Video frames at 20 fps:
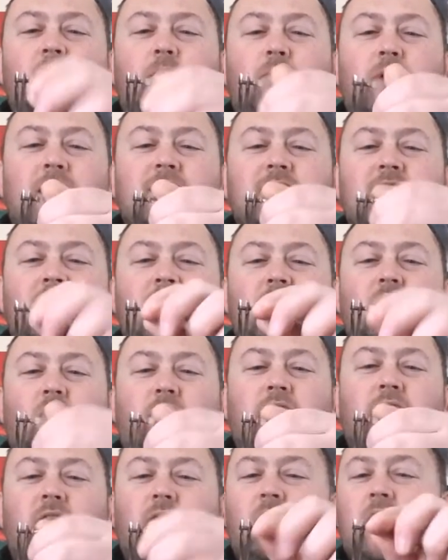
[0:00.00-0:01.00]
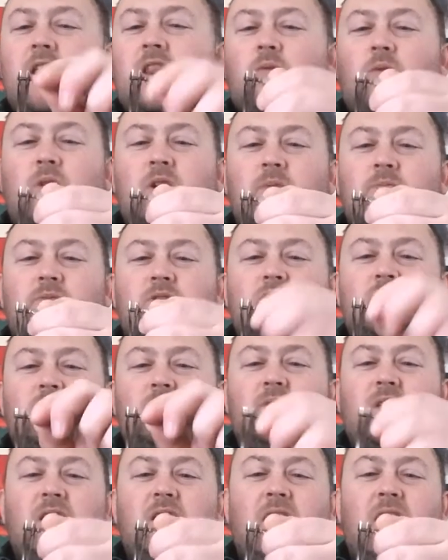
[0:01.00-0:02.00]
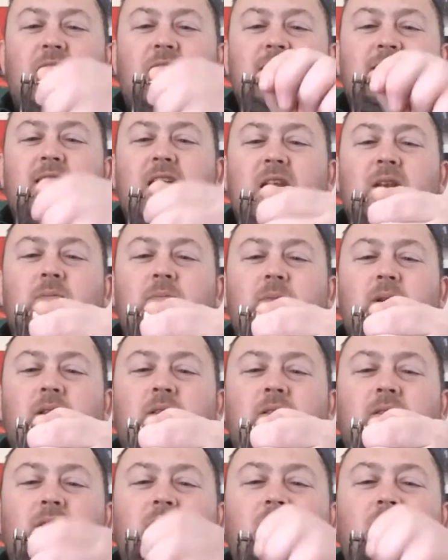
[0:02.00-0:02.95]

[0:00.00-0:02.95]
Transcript: practically nothing right the way up to something like 10mm.